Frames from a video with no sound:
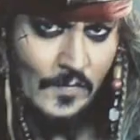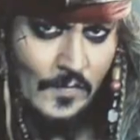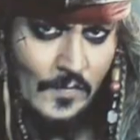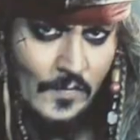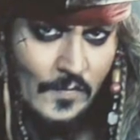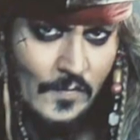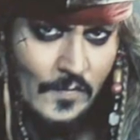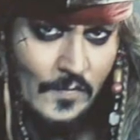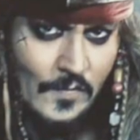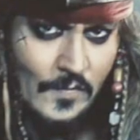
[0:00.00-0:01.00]

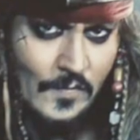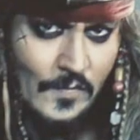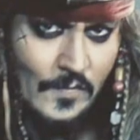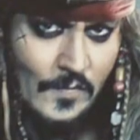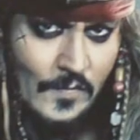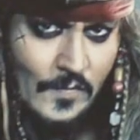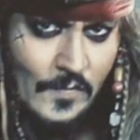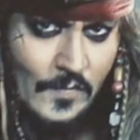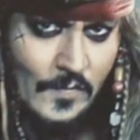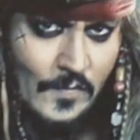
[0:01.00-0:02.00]

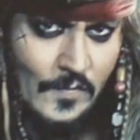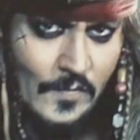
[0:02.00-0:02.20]
No words are spoken by the person on screen.